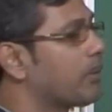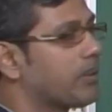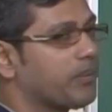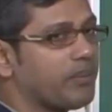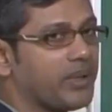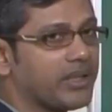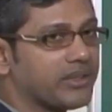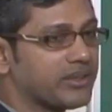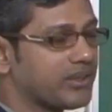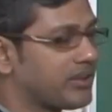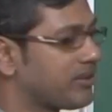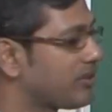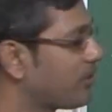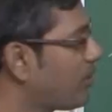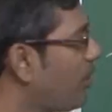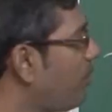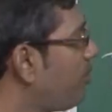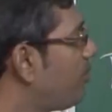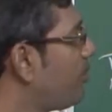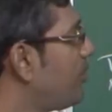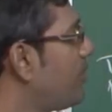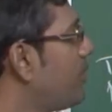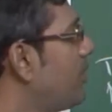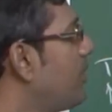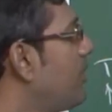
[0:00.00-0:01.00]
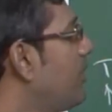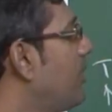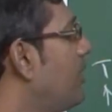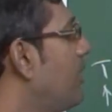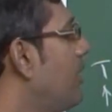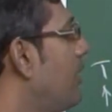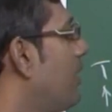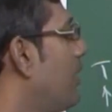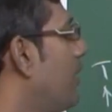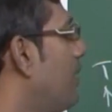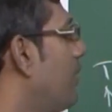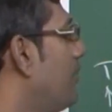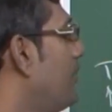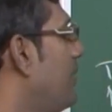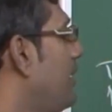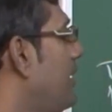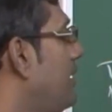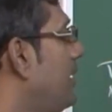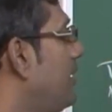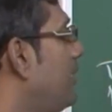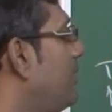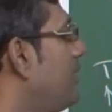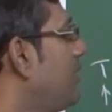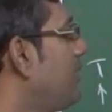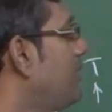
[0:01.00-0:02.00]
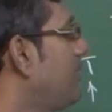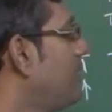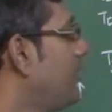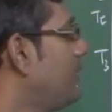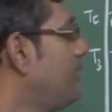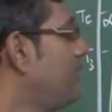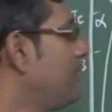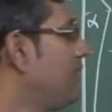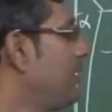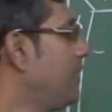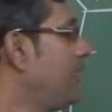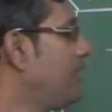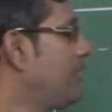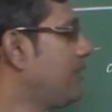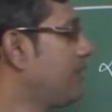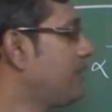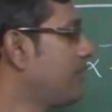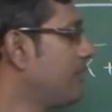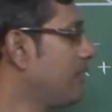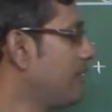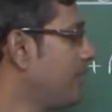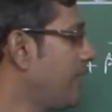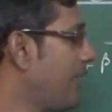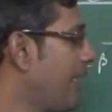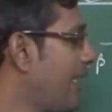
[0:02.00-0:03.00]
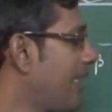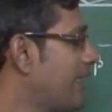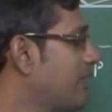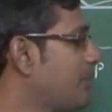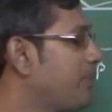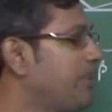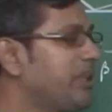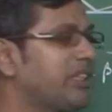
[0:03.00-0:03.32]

functions of the xb